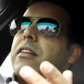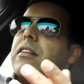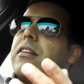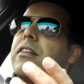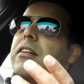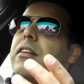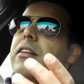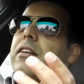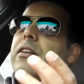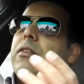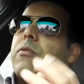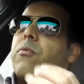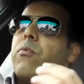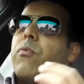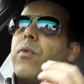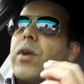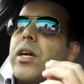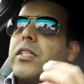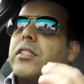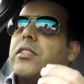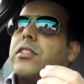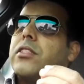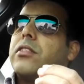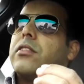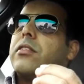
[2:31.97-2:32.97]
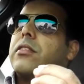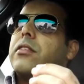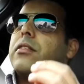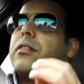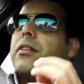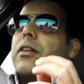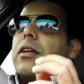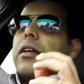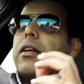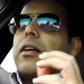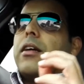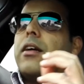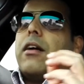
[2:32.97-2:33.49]
uh, once
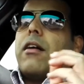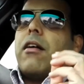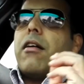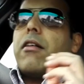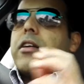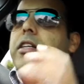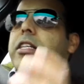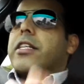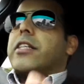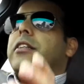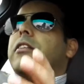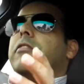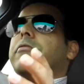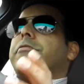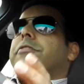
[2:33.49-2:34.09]
uh, Article